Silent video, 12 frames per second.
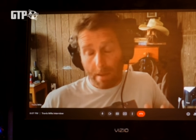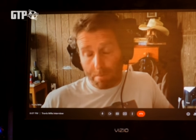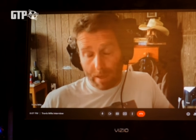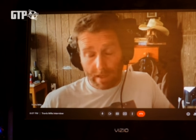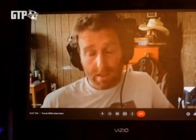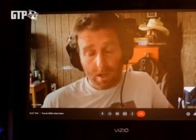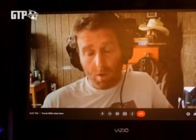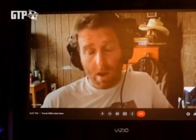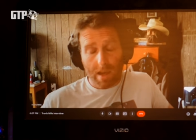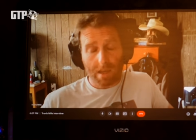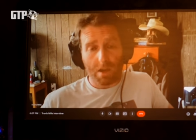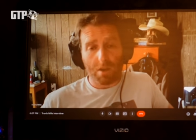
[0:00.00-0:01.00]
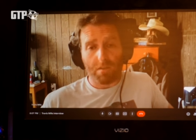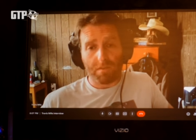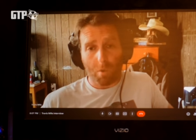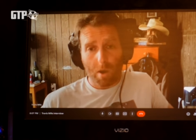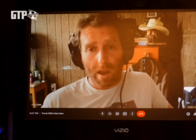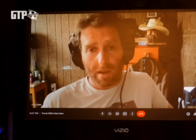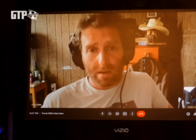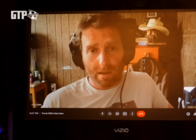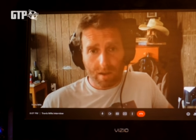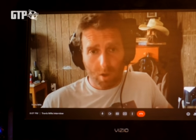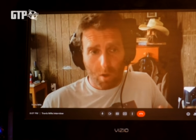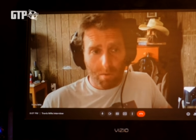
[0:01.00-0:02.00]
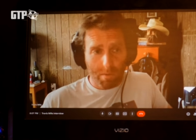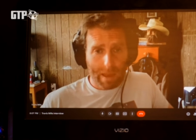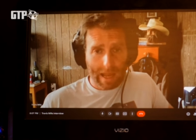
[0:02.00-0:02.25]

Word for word: I picked a great year for it, global